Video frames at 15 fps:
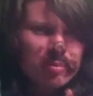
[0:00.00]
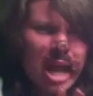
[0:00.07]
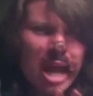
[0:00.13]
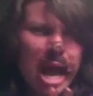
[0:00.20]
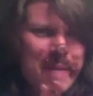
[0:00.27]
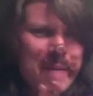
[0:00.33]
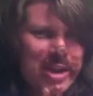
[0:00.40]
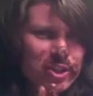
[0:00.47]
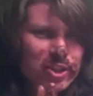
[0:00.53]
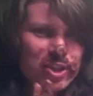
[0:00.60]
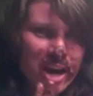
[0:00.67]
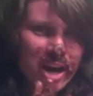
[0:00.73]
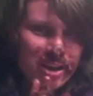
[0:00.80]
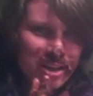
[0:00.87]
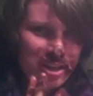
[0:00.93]
I'm actually
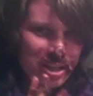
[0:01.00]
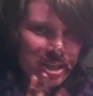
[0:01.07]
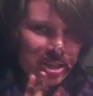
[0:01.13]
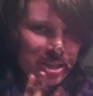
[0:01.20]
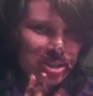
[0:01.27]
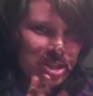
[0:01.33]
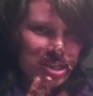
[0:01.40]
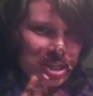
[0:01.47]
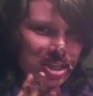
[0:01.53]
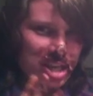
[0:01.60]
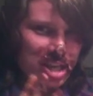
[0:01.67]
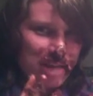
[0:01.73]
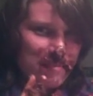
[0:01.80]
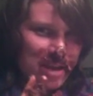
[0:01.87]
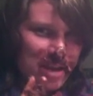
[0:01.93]
not going to eat this like a
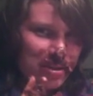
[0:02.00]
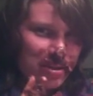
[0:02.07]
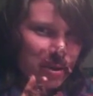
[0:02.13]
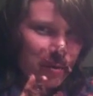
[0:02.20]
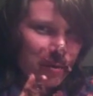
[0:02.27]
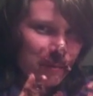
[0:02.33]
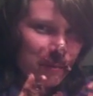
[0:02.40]
caveman, though.